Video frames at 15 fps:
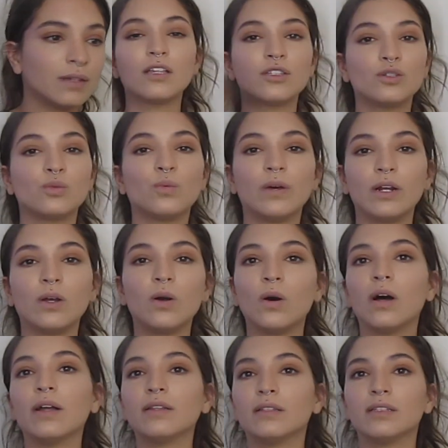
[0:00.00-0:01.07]
Swear to
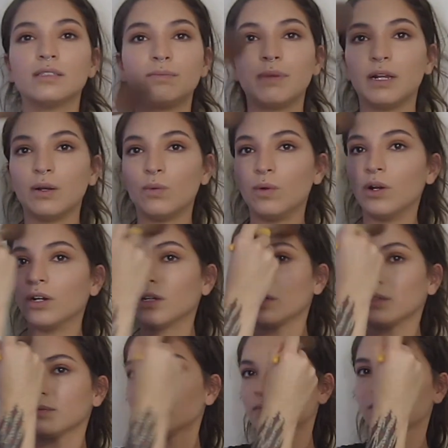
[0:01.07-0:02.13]
God, this better work.